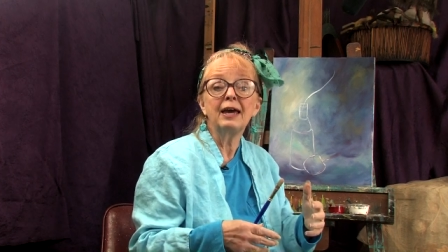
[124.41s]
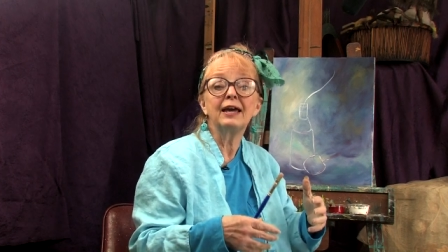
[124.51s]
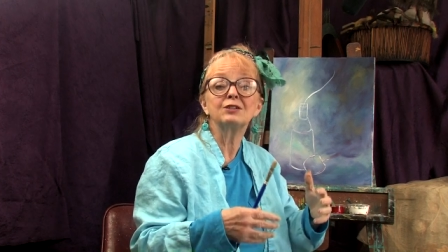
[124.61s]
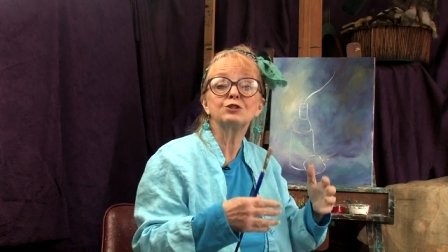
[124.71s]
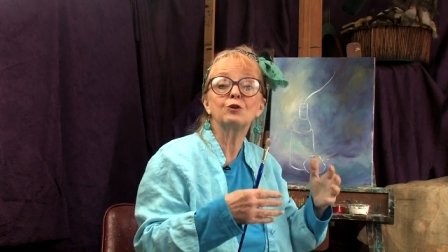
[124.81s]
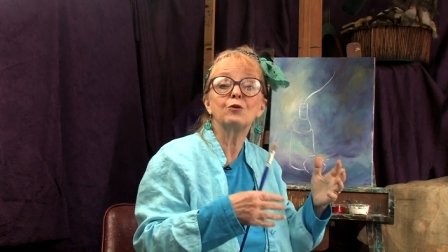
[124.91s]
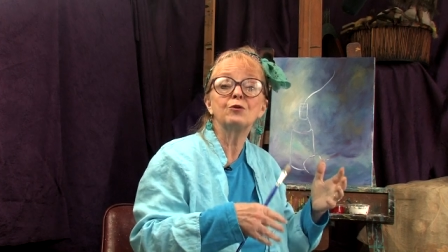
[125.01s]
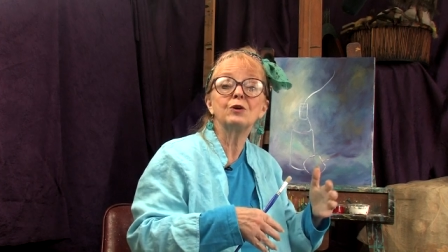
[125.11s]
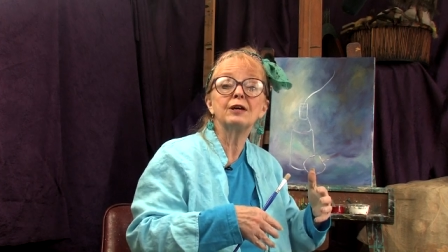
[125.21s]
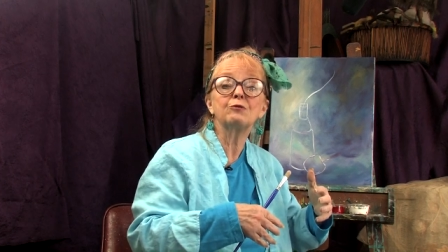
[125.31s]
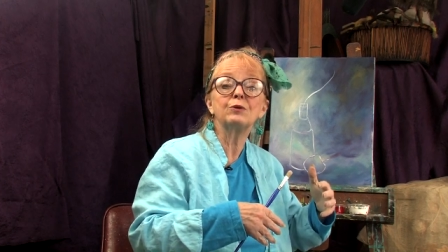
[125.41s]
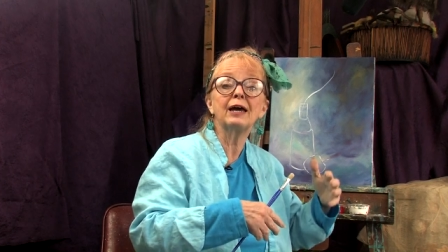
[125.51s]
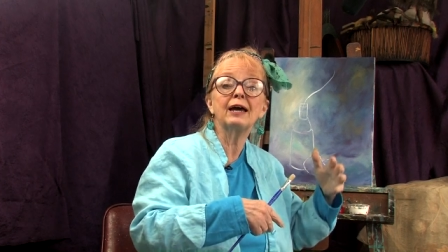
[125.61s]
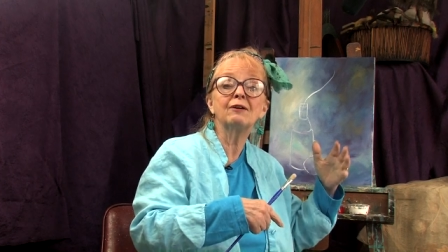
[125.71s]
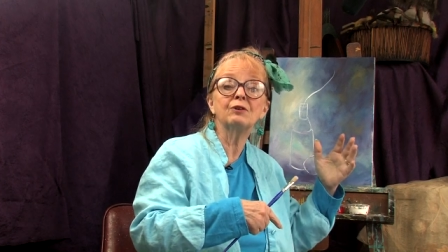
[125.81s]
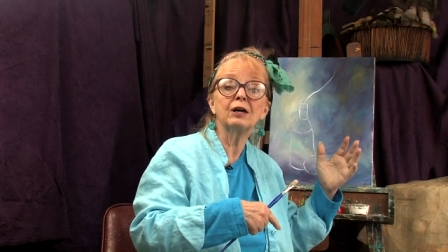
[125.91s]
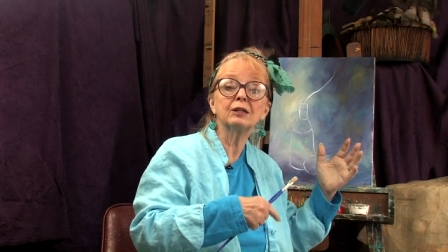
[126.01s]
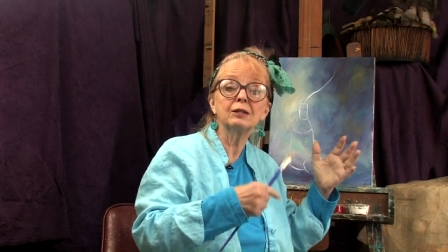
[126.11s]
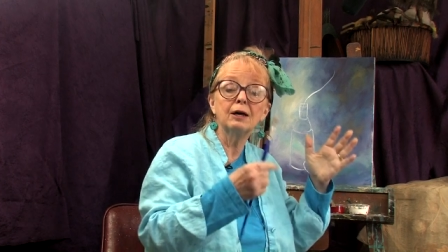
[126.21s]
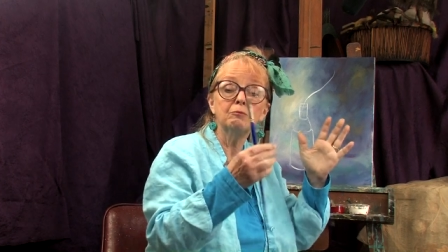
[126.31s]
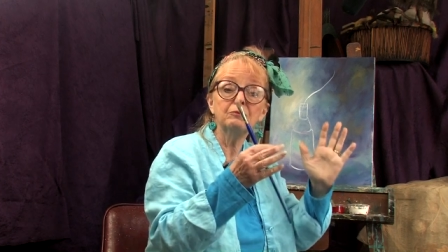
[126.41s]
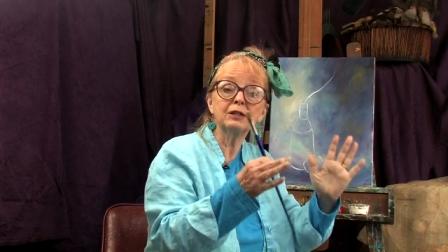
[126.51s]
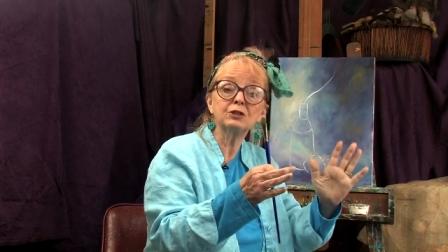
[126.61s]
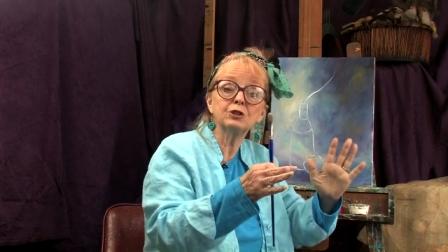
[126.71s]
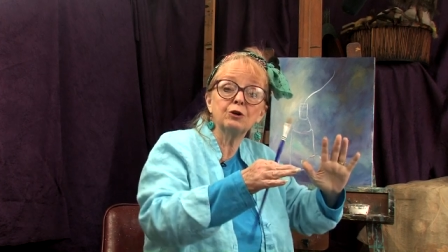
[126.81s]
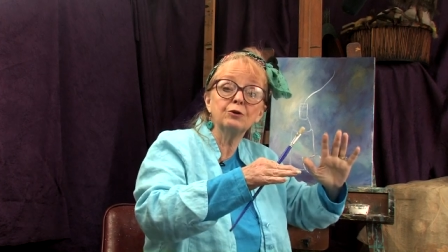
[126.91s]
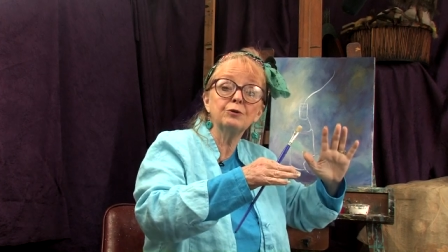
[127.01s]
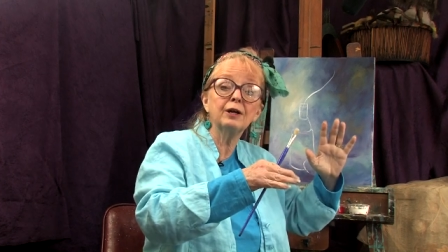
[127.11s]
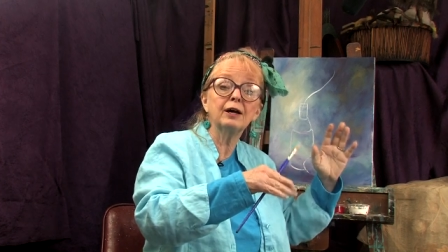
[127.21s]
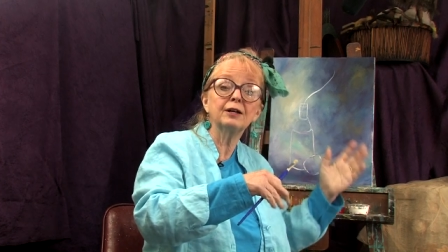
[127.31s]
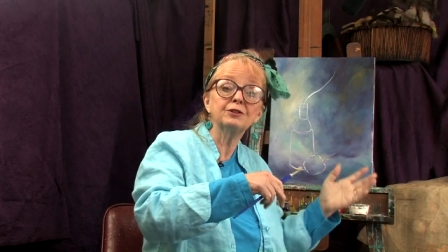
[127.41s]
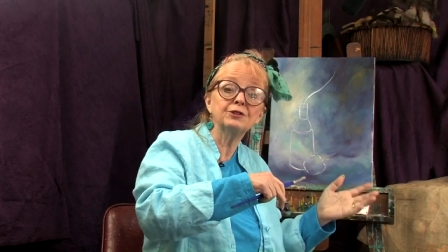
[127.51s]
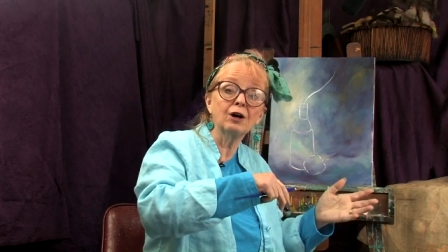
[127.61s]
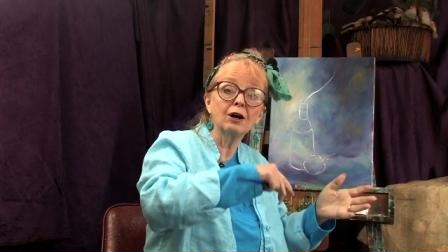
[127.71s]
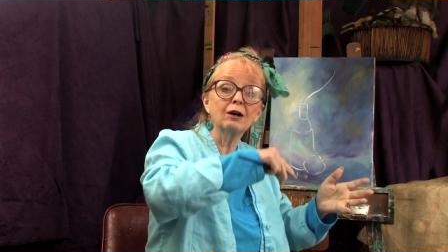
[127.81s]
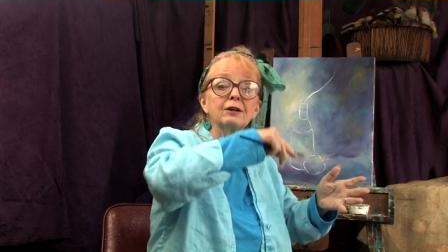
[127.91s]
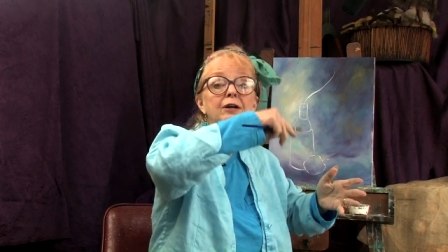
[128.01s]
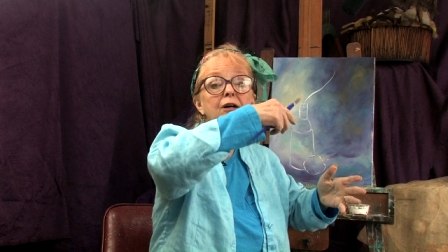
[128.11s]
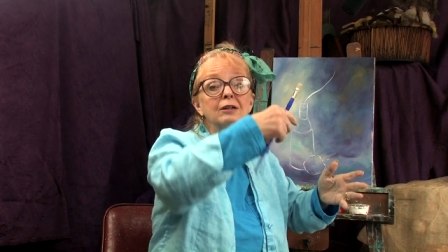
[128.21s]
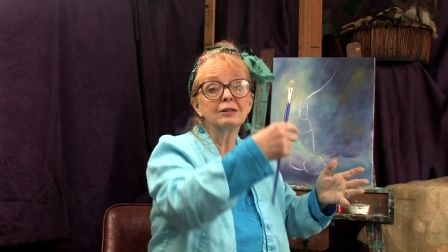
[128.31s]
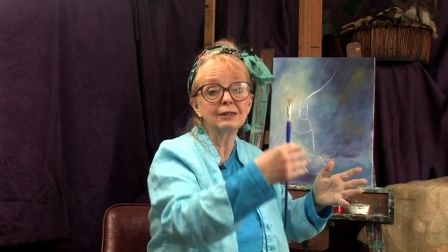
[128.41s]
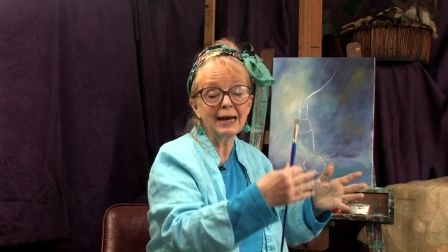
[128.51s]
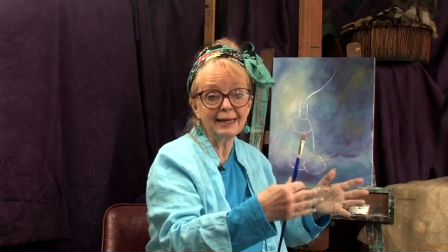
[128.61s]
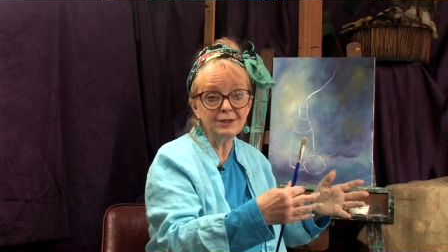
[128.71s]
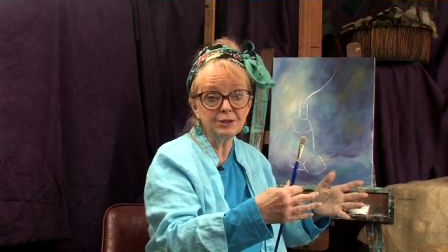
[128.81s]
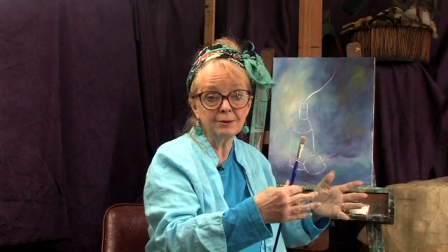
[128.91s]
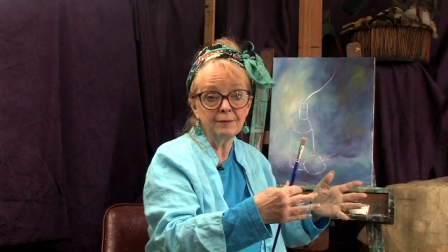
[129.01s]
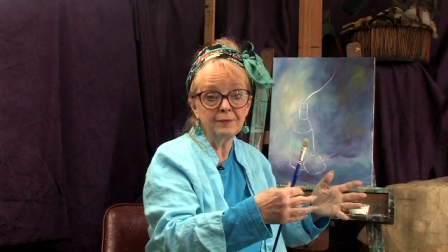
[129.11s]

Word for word: And so if we have a, a middle tone, a dark, a light,